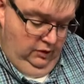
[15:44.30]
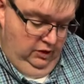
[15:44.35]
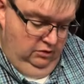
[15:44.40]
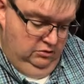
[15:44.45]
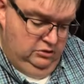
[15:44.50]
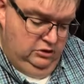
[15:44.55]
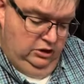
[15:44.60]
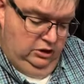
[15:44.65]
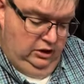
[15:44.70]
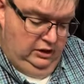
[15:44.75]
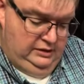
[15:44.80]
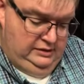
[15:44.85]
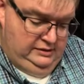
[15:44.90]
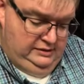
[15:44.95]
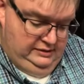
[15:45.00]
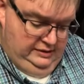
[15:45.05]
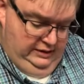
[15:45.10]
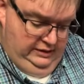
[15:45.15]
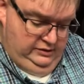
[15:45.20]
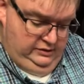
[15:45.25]
we don't do a lot of
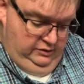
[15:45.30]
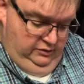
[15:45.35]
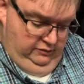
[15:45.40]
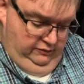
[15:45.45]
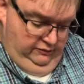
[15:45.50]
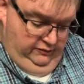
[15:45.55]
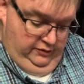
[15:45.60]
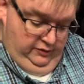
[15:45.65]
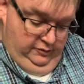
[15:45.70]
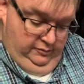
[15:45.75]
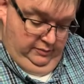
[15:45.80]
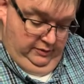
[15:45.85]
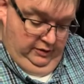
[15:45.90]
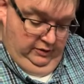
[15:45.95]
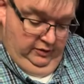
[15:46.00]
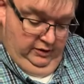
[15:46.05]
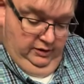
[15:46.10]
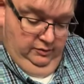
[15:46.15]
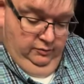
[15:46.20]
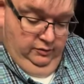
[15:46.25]
seasonal food.
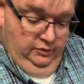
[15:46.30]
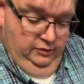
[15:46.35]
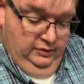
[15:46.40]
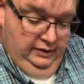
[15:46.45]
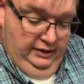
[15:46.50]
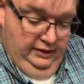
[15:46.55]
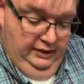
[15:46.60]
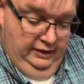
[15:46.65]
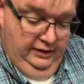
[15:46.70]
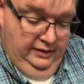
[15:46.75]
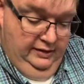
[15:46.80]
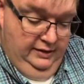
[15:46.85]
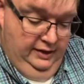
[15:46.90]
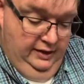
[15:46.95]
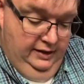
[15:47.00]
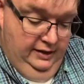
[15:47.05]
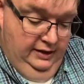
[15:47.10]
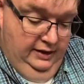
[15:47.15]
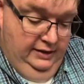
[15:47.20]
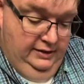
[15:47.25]
Period. We'll eat
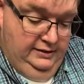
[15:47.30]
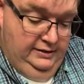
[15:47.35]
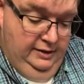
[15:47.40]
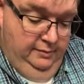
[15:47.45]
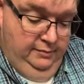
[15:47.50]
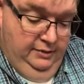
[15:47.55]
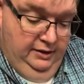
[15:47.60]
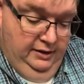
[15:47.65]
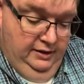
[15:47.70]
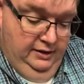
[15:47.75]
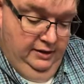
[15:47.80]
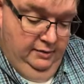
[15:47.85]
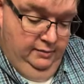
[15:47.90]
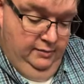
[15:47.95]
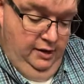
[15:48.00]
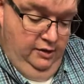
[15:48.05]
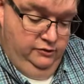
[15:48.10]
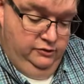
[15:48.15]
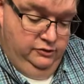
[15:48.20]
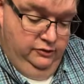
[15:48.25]
anything anytime we get
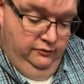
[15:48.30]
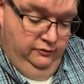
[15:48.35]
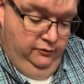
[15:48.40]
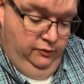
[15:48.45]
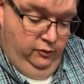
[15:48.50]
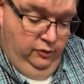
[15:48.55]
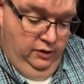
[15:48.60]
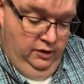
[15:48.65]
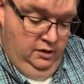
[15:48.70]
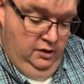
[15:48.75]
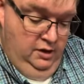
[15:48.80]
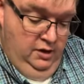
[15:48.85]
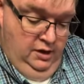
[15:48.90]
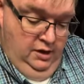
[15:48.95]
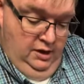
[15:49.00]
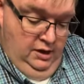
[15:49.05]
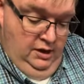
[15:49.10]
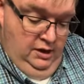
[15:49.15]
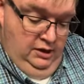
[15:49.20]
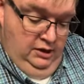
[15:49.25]
the notion for it.
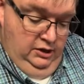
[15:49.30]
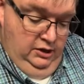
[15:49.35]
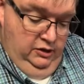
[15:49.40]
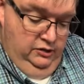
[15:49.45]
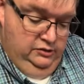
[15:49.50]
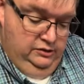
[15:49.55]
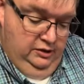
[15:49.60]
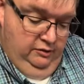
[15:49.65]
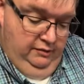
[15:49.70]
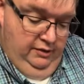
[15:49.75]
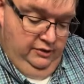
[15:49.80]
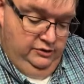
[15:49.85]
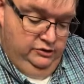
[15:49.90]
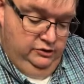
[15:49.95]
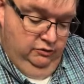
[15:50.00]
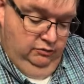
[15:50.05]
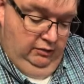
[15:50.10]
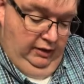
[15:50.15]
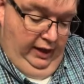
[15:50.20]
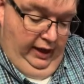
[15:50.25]
Usually
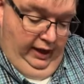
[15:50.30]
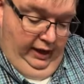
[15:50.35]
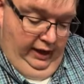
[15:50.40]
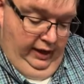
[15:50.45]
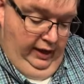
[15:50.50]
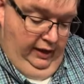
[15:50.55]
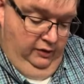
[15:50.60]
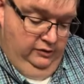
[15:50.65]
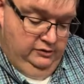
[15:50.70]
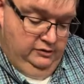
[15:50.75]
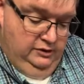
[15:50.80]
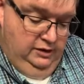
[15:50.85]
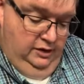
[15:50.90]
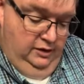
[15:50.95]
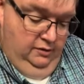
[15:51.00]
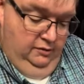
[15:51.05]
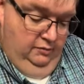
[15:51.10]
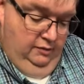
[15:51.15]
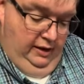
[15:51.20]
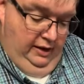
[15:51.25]
around July or
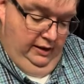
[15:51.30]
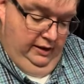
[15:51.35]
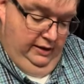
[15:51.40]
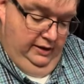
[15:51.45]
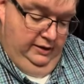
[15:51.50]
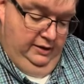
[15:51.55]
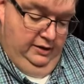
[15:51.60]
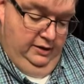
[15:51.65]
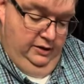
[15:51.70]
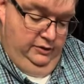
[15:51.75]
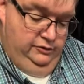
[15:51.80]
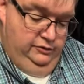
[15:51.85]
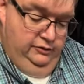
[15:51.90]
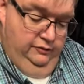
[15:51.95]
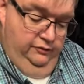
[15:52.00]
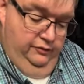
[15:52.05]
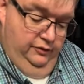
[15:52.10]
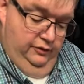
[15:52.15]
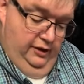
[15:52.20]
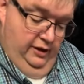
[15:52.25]
so, I get the
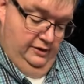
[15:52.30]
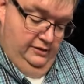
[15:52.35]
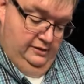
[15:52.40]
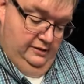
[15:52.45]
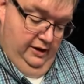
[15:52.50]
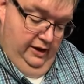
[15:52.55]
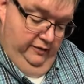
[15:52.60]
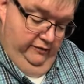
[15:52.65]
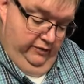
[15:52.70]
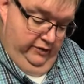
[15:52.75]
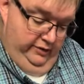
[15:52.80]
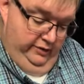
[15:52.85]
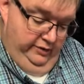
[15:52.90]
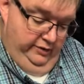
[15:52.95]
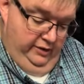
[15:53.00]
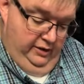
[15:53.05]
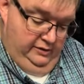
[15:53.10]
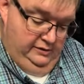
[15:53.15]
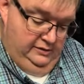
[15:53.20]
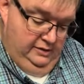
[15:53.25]
notion for Thanksgiving,
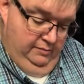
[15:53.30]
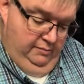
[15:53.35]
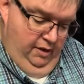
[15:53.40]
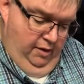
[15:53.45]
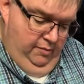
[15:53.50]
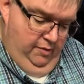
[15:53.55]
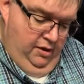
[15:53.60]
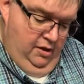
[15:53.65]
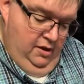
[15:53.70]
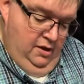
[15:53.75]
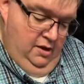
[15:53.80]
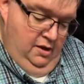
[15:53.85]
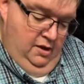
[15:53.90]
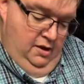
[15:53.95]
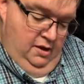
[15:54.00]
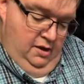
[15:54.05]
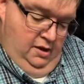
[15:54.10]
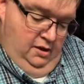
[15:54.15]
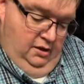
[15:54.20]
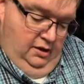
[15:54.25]
and I'll say, "Mama,
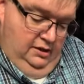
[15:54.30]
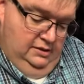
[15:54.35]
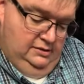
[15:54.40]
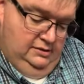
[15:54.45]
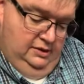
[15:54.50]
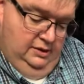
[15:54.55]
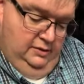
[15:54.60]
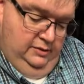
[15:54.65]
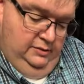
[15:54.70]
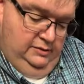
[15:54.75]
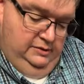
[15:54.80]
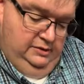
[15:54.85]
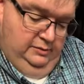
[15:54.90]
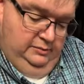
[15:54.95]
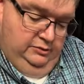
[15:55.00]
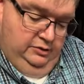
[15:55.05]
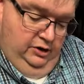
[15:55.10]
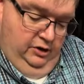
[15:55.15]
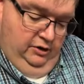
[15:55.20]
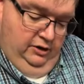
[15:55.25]
let's do
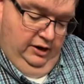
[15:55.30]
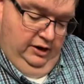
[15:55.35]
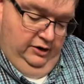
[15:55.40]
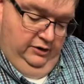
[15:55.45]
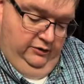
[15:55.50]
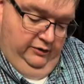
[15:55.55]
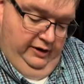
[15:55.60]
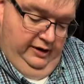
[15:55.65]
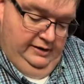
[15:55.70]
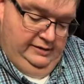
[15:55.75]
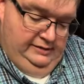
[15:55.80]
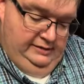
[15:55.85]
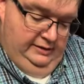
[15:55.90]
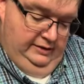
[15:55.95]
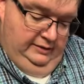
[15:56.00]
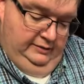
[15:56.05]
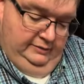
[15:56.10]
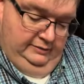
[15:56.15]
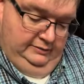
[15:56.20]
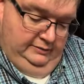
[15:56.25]
some turkey and
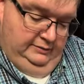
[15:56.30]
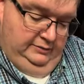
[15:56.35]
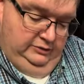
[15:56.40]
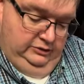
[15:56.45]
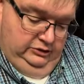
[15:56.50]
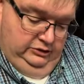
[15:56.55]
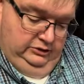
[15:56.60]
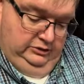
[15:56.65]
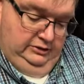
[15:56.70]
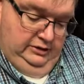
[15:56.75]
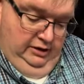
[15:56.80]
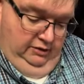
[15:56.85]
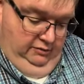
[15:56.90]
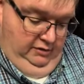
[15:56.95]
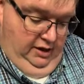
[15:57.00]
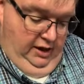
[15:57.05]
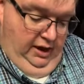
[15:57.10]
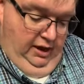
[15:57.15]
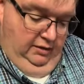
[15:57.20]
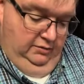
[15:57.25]
dressing." She'll say,
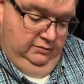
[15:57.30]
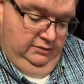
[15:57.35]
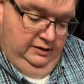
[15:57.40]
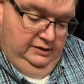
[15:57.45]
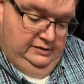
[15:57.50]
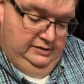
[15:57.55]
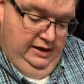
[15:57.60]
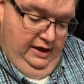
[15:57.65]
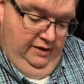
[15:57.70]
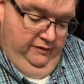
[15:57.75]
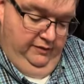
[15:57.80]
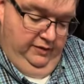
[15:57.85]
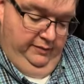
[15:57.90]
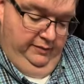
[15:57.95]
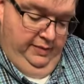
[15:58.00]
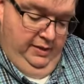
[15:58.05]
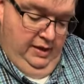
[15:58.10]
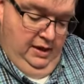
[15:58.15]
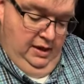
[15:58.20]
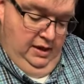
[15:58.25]
"Okay, let's have
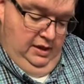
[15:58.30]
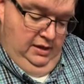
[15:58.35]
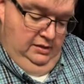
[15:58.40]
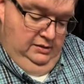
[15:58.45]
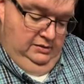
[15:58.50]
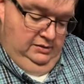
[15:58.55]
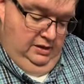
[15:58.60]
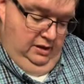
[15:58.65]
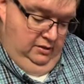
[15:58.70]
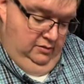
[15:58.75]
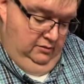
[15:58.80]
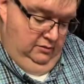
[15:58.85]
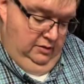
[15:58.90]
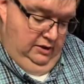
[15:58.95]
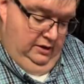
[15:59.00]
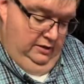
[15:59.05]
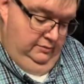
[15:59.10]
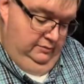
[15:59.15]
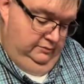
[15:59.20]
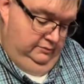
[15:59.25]
it."
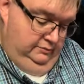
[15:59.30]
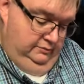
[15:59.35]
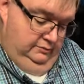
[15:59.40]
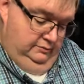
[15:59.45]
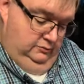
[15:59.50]
So. Uh,